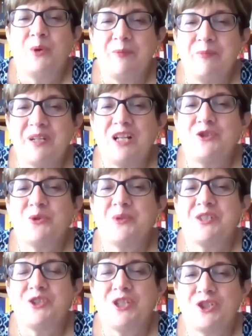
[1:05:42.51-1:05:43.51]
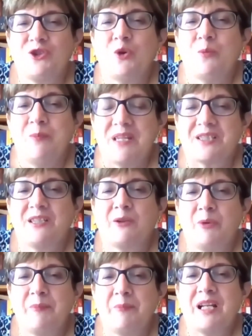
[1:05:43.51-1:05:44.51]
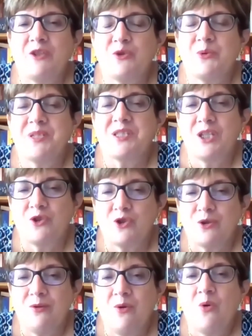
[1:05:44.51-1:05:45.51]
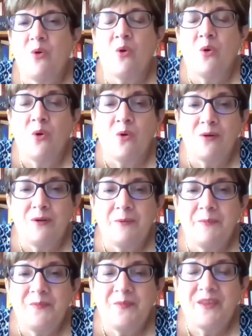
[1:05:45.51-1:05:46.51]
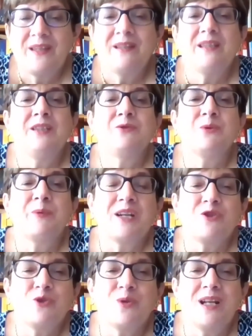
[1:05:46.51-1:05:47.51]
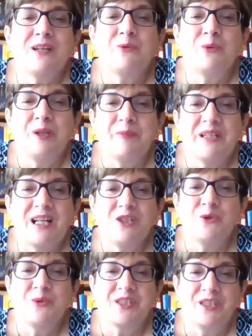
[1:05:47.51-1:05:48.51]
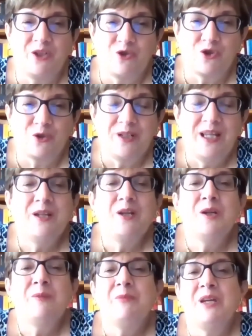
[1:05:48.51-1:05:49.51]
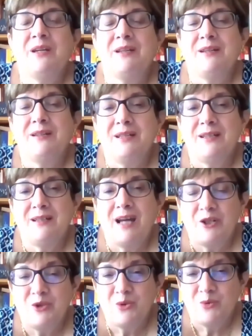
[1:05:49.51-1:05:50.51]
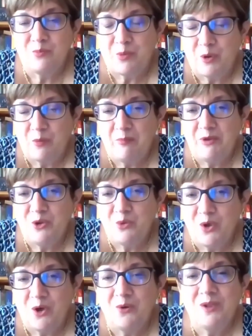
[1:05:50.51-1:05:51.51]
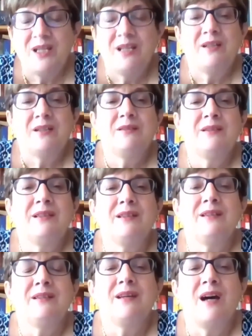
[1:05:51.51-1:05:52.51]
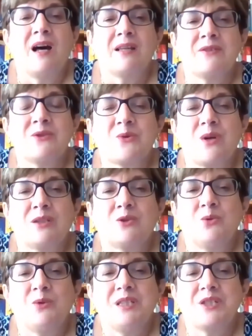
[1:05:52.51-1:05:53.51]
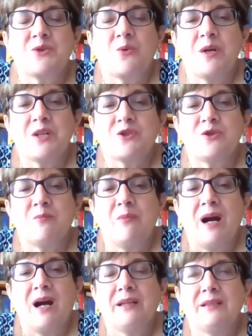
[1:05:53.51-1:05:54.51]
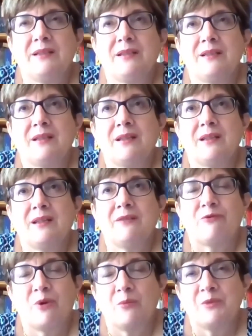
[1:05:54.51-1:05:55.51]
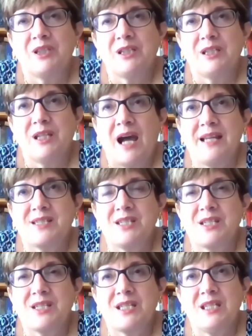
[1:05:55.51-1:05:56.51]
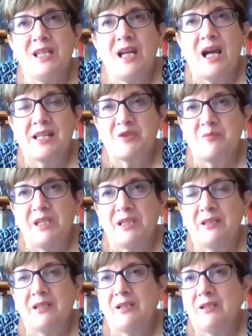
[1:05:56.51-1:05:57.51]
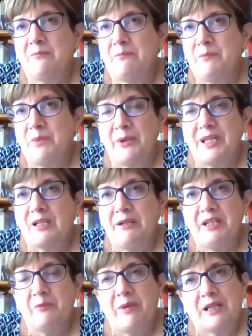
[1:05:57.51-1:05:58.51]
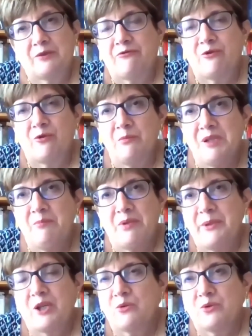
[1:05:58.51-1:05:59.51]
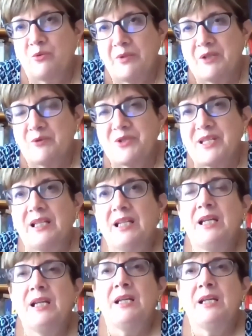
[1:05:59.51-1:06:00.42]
domestic criminal jurisdiction or international criminal jurisdiction. As you probably know, the answer to this question from the ICC has been very clear, but for me very controversial.